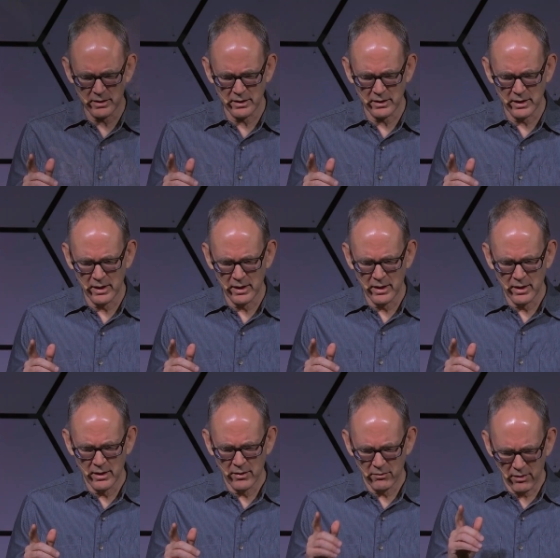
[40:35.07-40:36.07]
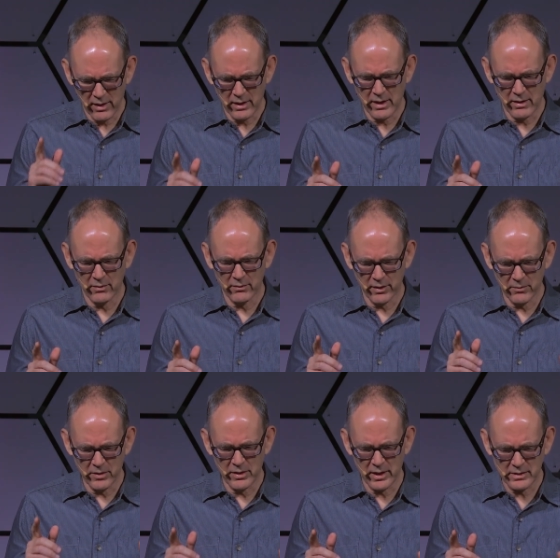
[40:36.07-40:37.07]
in. Right now, let
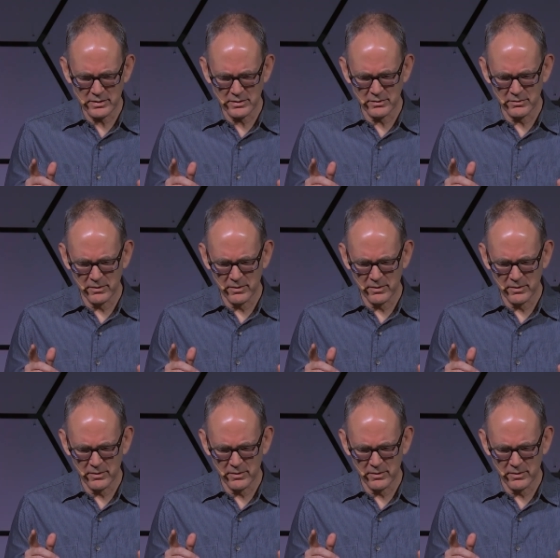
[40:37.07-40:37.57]
me ask you